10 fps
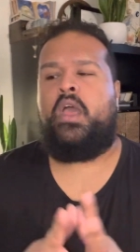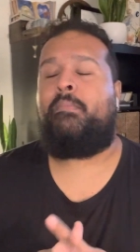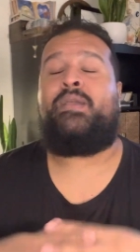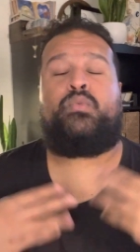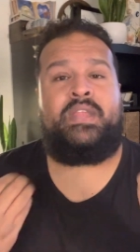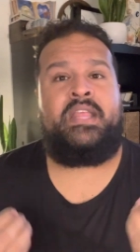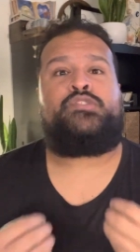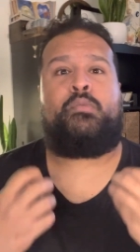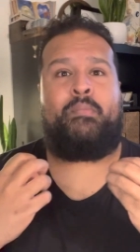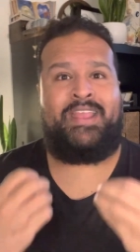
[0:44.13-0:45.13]
My readings
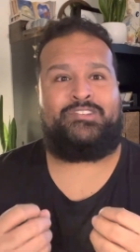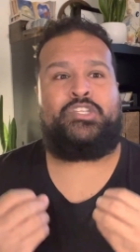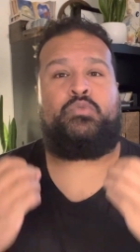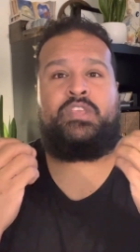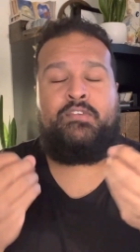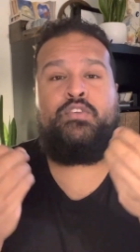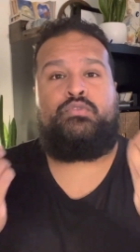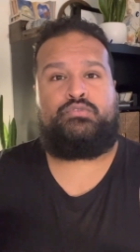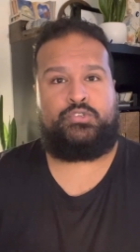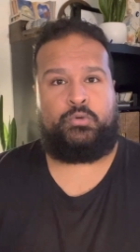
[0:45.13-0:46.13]
are meant to give you
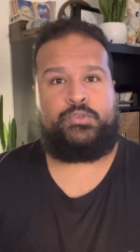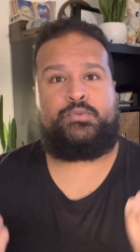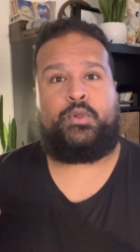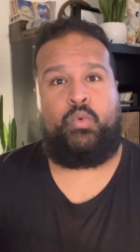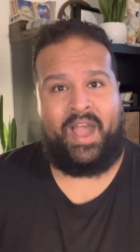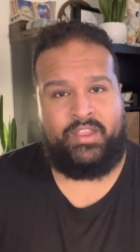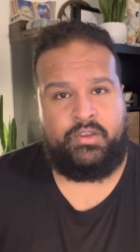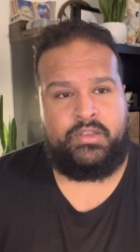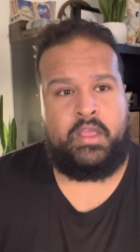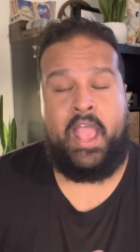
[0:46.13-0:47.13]
the tools
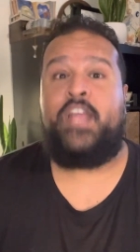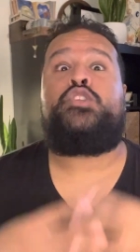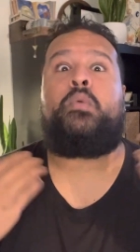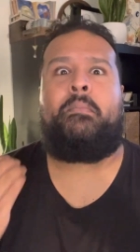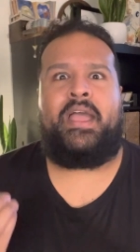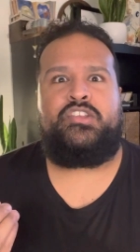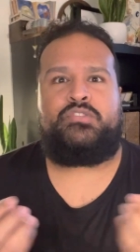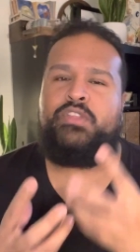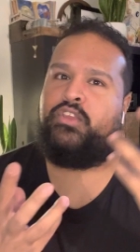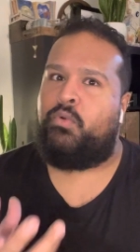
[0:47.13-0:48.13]
required and to remind
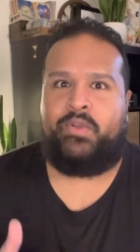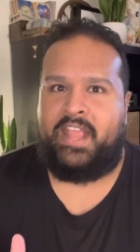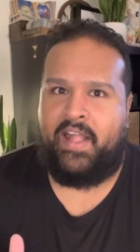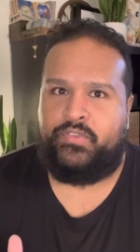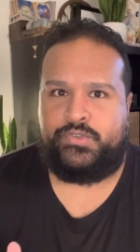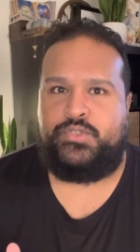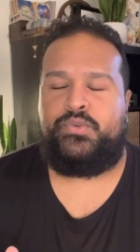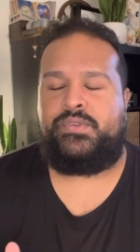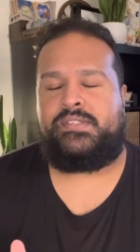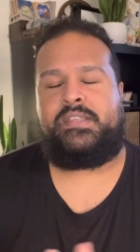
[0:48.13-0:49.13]
you that you already have those
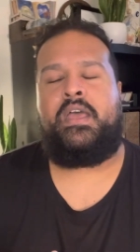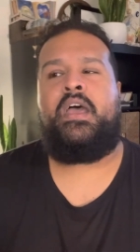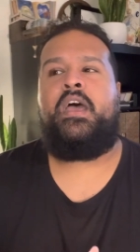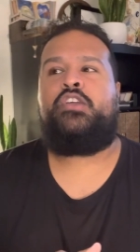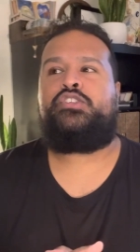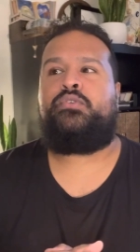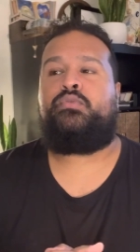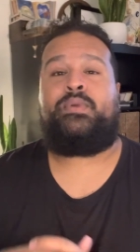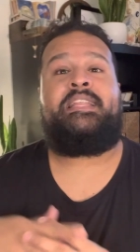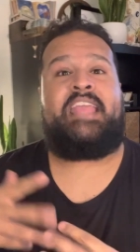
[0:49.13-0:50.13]
tools to
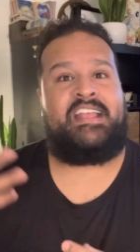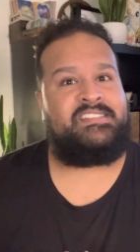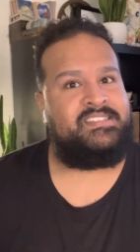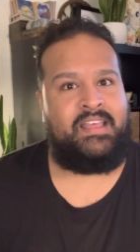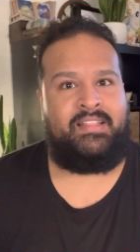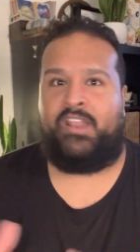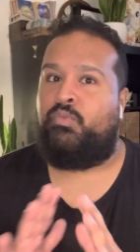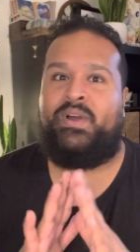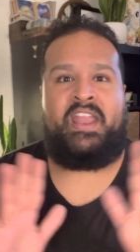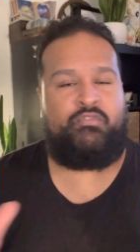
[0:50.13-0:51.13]
really excel at
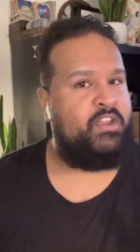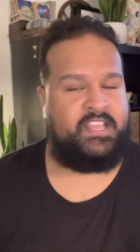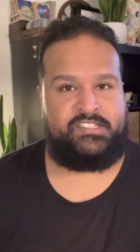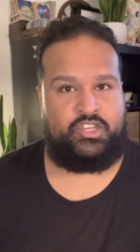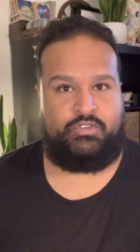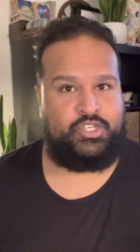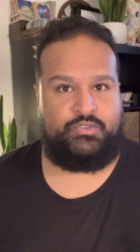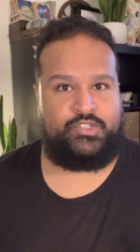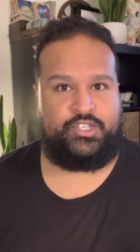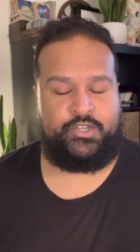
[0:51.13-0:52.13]
whatever it is that you
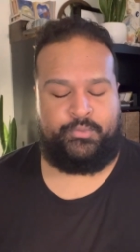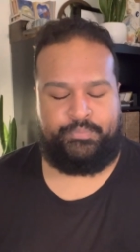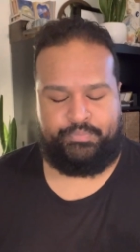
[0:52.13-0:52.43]
choose to do,